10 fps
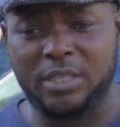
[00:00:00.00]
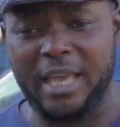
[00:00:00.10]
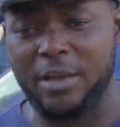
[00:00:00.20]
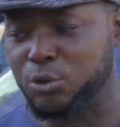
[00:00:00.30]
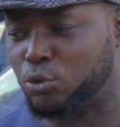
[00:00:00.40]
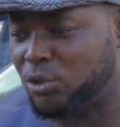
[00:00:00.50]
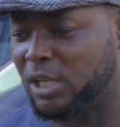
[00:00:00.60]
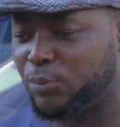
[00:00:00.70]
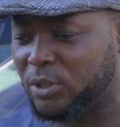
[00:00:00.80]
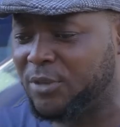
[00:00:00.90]
the girl used to
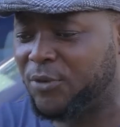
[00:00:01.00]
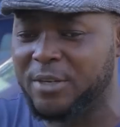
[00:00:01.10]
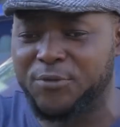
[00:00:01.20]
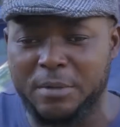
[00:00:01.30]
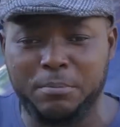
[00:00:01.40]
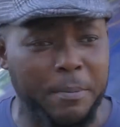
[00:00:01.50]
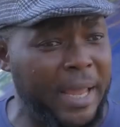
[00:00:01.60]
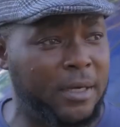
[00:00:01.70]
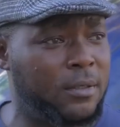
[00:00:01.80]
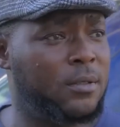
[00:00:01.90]
sleep with different
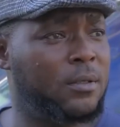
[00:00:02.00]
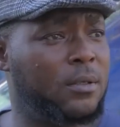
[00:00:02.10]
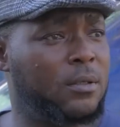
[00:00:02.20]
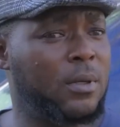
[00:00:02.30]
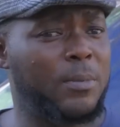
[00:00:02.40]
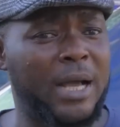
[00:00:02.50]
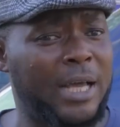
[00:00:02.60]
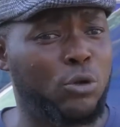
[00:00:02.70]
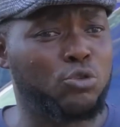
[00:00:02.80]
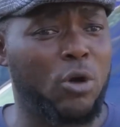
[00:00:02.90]
men. I
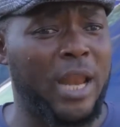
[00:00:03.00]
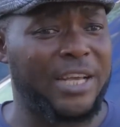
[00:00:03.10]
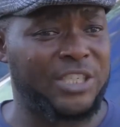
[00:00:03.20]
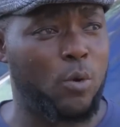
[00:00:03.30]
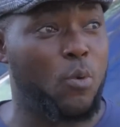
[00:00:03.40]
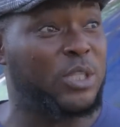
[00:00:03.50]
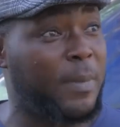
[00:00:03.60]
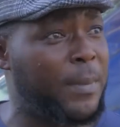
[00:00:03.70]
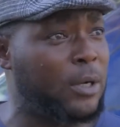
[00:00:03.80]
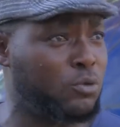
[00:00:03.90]
cannot call her a shower with
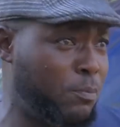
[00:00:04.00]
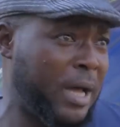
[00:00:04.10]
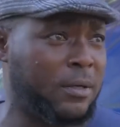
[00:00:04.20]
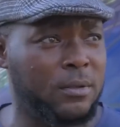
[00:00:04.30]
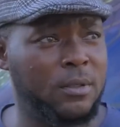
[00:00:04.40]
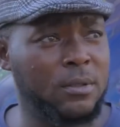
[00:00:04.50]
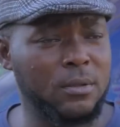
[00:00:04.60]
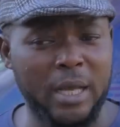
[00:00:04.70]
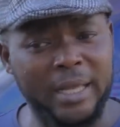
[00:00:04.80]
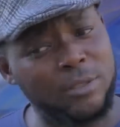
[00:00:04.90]
my mouth. Mban.
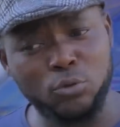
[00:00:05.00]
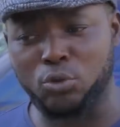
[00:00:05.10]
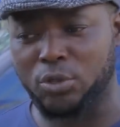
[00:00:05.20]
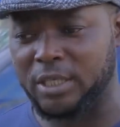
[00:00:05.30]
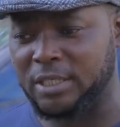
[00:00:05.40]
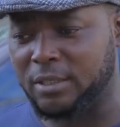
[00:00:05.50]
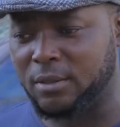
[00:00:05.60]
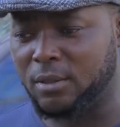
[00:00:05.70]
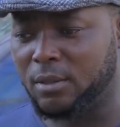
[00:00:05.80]
I can't do such a thing.